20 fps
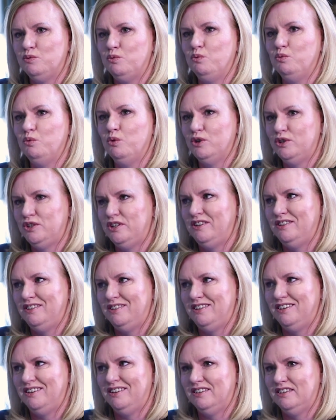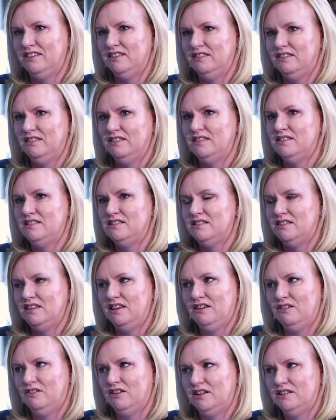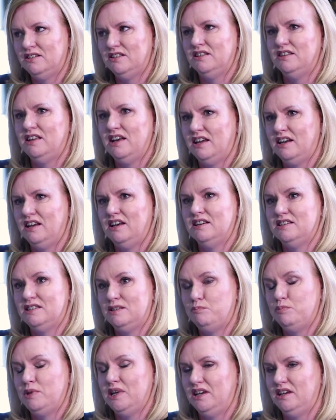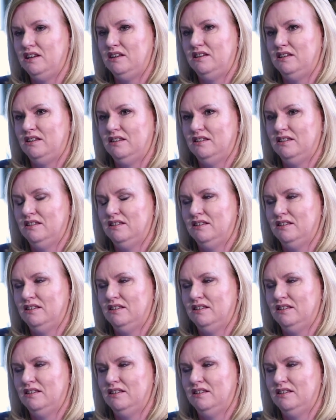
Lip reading: What do you think the secret to that has been?